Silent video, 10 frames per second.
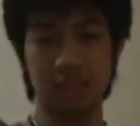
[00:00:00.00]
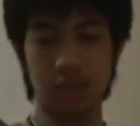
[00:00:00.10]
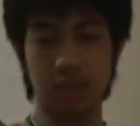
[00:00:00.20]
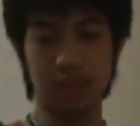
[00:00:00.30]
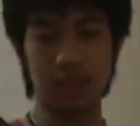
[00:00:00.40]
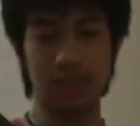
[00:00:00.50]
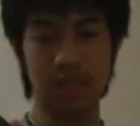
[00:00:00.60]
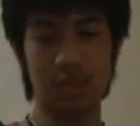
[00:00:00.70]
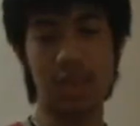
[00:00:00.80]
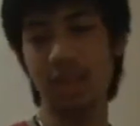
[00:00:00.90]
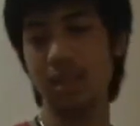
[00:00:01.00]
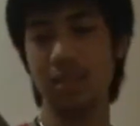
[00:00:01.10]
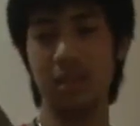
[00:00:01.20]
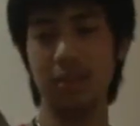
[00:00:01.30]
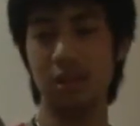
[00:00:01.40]
could be so that
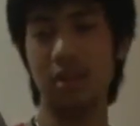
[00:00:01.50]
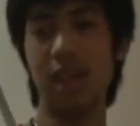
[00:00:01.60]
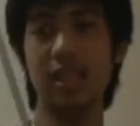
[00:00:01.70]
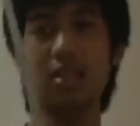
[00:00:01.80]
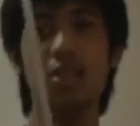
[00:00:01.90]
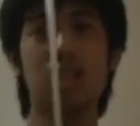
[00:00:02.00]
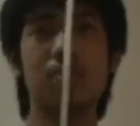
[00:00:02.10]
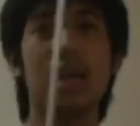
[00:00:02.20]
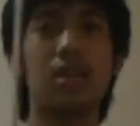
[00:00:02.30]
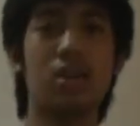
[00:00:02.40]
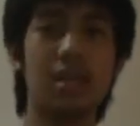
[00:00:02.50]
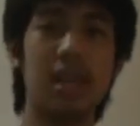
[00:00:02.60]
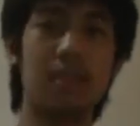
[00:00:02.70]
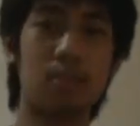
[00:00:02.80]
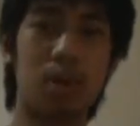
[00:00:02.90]
if you're riding on horseback, you could
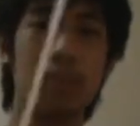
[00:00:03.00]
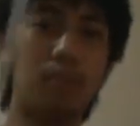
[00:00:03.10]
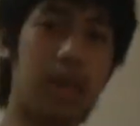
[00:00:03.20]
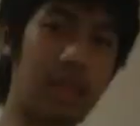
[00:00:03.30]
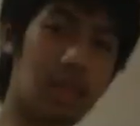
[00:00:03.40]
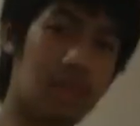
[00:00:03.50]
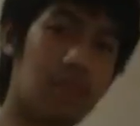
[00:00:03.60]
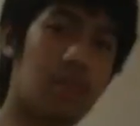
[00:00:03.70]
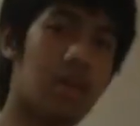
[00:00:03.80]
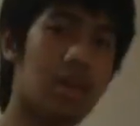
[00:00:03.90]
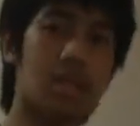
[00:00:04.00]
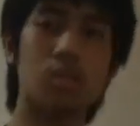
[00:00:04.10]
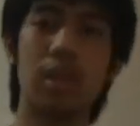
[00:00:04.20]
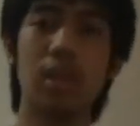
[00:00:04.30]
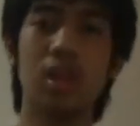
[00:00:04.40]
get more momentum on the
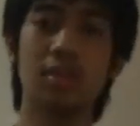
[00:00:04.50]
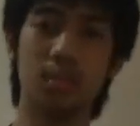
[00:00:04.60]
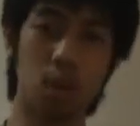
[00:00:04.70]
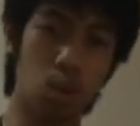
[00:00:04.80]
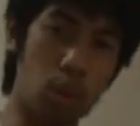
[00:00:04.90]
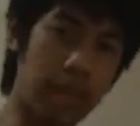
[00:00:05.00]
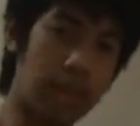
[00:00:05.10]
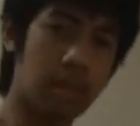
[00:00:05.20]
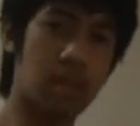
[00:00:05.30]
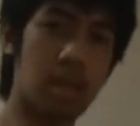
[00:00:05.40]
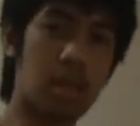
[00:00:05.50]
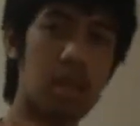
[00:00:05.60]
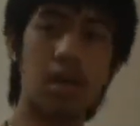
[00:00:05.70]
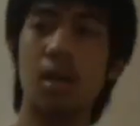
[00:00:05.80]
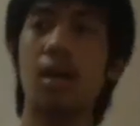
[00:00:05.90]
swing. You have more weight
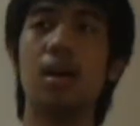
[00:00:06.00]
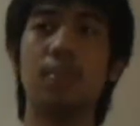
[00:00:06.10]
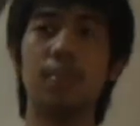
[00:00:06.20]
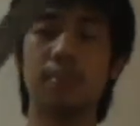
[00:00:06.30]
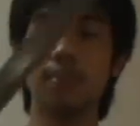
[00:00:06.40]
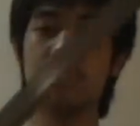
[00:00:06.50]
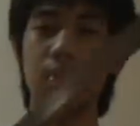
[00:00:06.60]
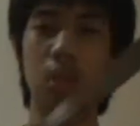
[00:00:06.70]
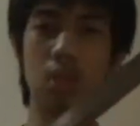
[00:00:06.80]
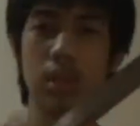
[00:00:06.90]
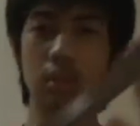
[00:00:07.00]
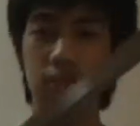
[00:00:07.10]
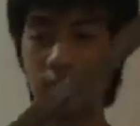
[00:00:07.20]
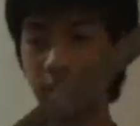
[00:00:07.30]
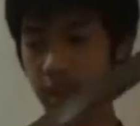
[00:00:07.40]
towards the
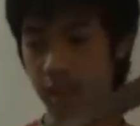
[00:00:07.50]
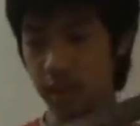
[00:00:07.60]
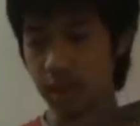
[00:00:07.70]
front.